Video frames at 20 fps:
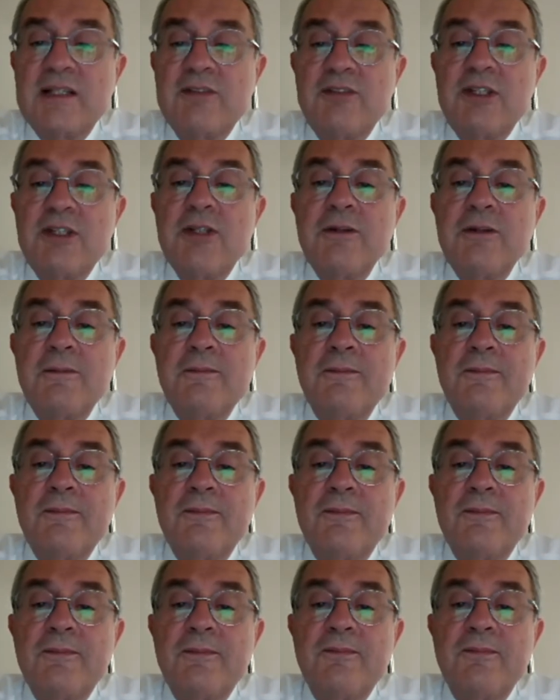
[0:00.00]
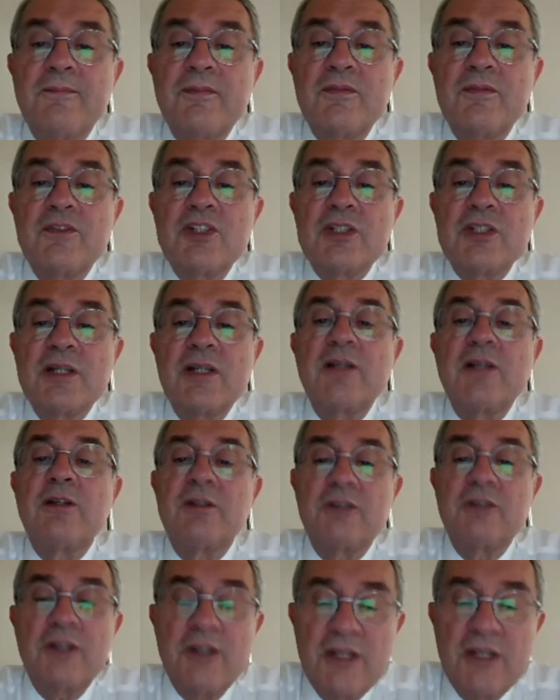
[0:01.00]
Start the video.
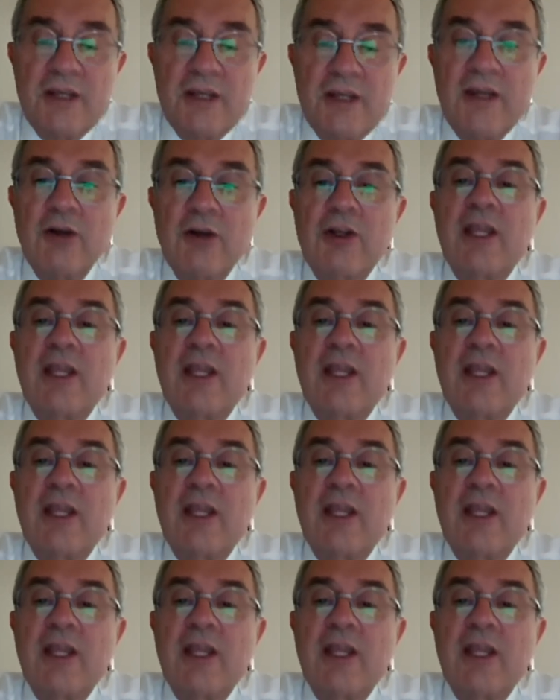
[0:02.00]
Just click on it.